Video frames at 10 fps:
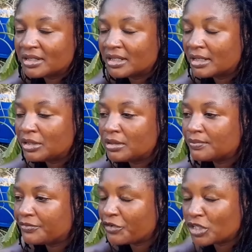the
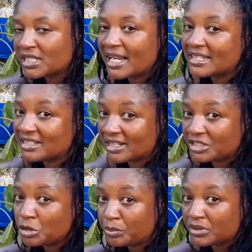fertilizer that
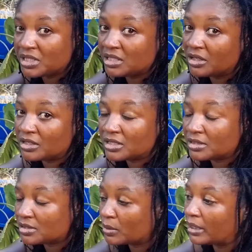you put in your
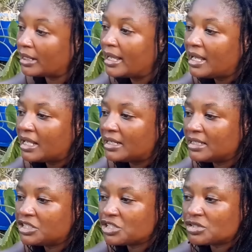soil
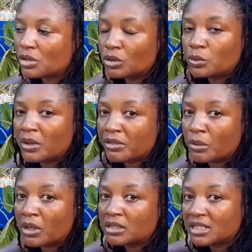leaches out with the
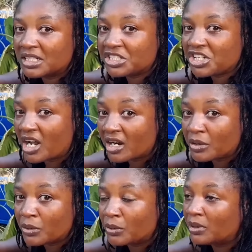water, the
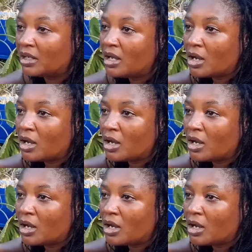charcoal